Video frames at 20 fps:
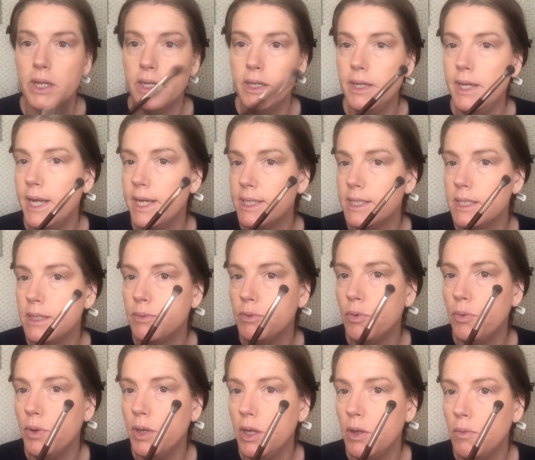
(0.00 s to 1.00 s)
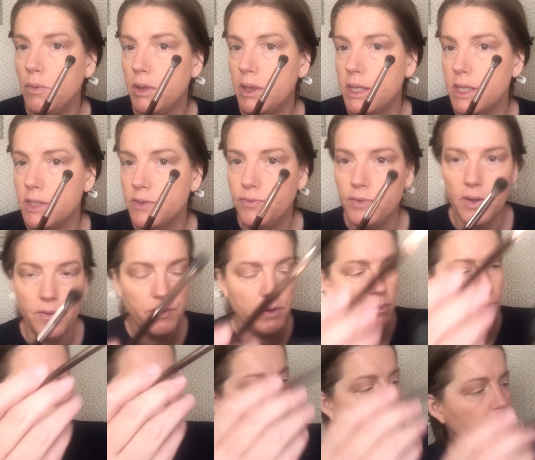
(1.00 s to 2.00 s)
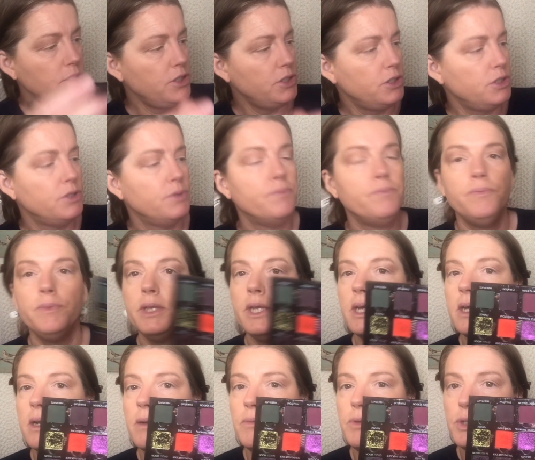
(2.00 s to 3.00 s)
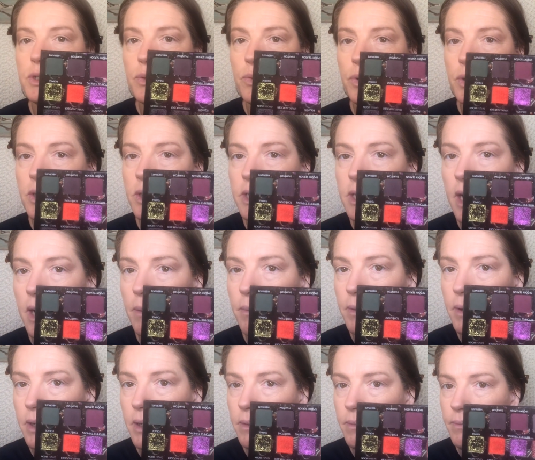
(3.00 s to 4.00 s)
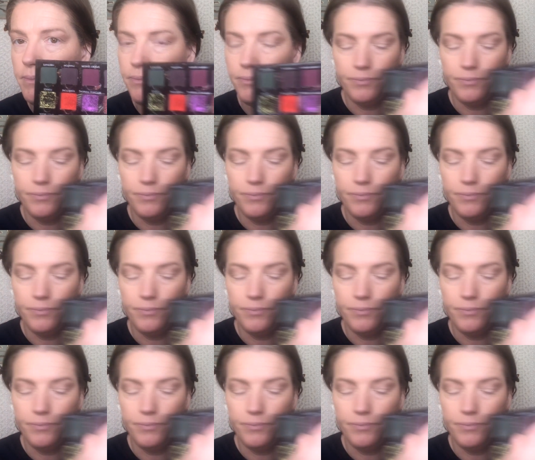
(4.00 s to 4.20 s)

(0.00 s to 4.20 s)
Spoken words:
Next, I'm going in with this fluffy brush, and I'm just going to tap in.